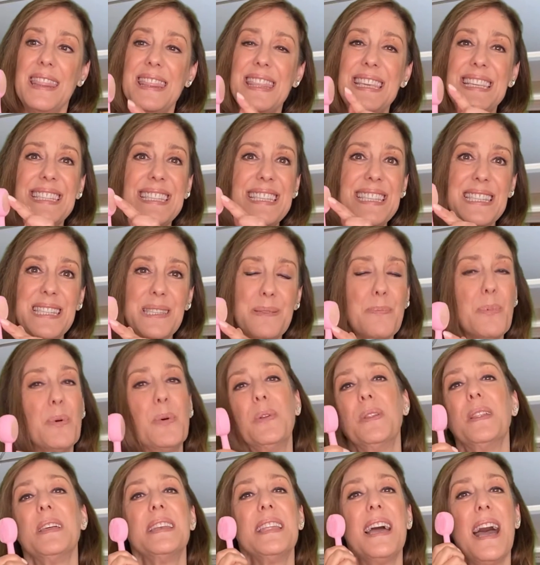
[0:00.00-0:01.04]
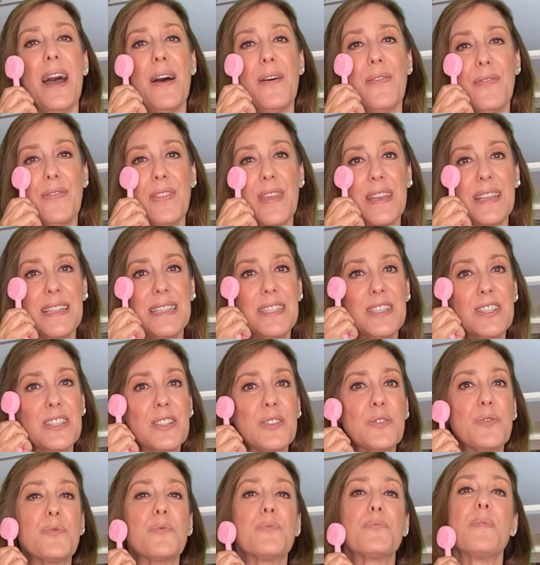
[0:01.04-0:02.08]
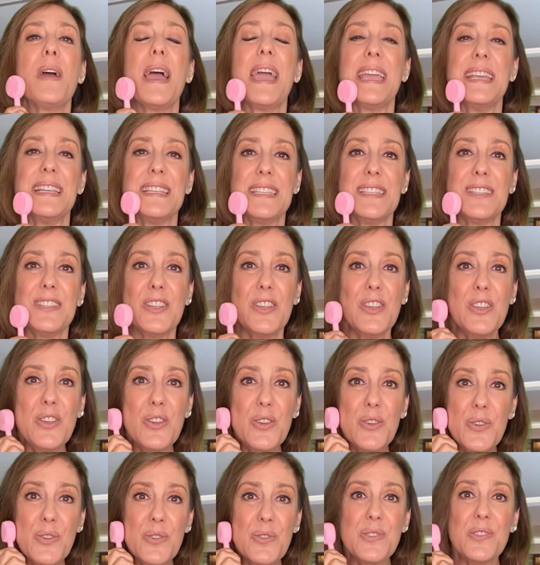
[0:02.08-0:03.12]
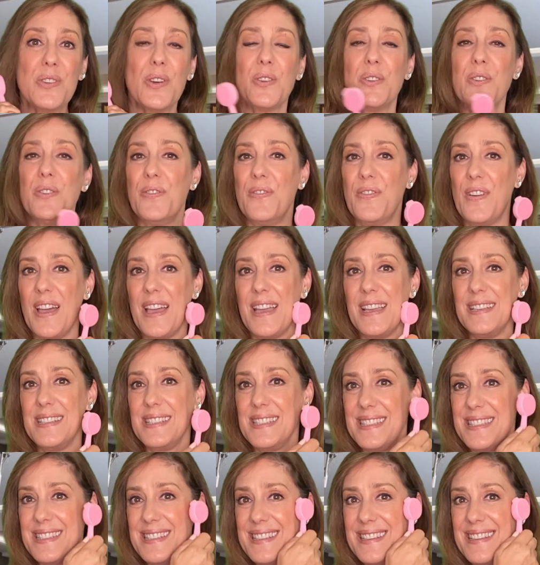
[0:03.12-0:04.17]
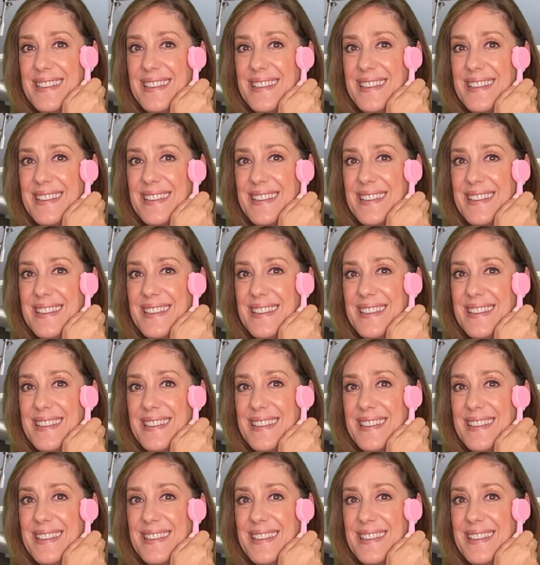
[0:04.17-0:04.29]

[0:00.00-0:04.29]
This is small enough that it's just great to use on your face.